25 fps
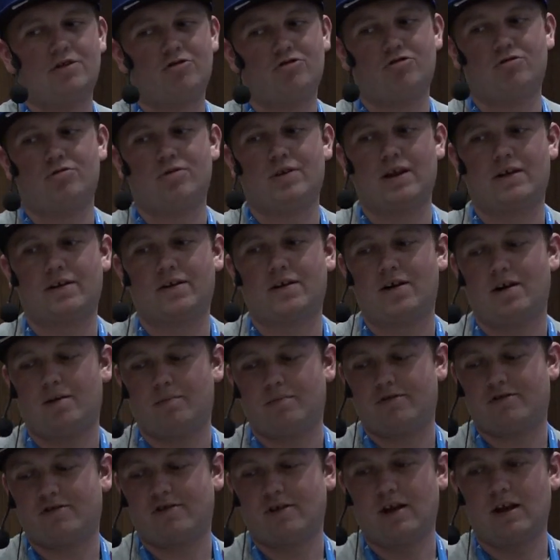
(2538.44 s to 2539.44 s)
issue that
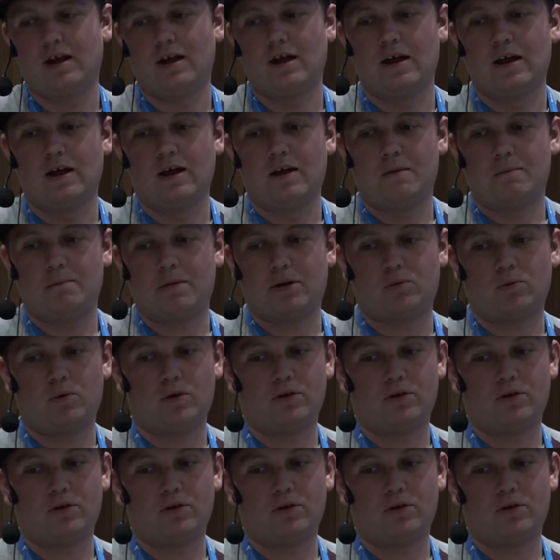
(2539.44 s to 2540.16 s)
comes. But